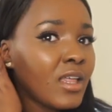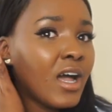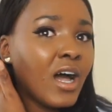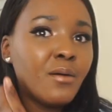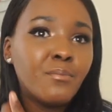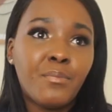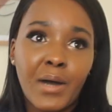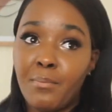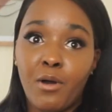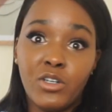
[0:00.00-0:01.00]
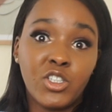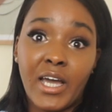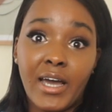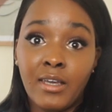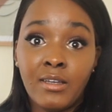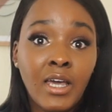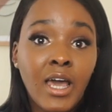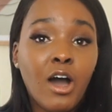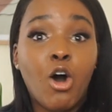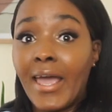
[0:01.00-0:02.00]
um, by a Polish guy
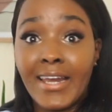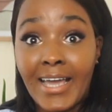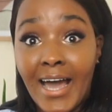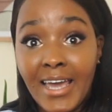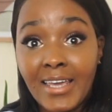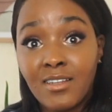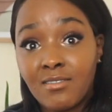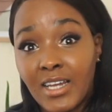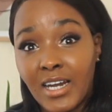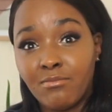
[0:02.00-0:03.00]
or any guy that I,